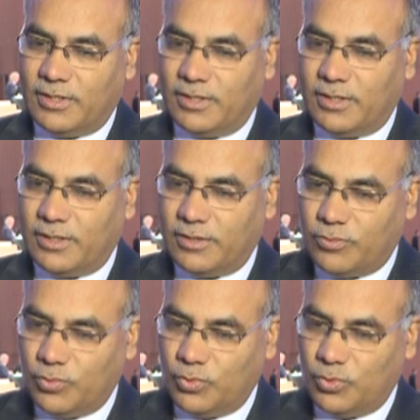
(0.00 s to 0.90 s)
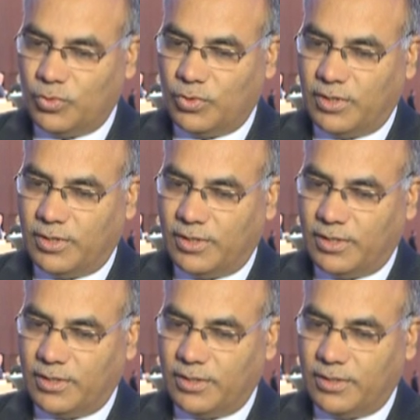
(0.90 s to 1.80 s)
to
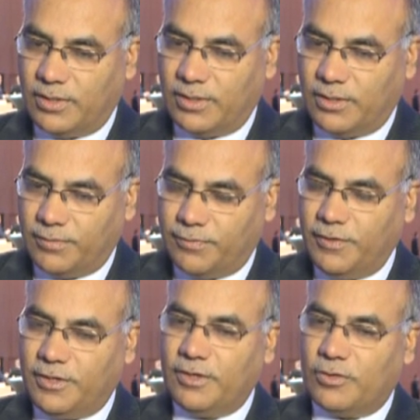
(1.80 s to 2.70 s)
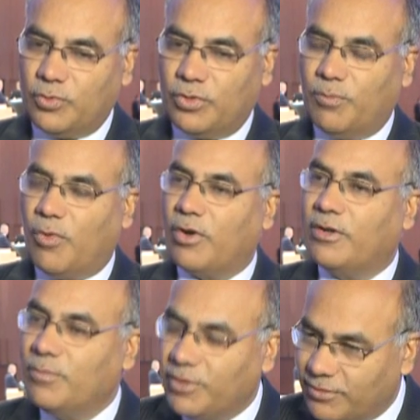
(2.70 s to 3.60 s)
fit into the
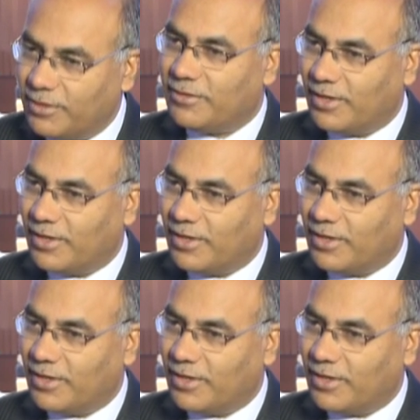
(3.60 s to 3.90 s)
modern business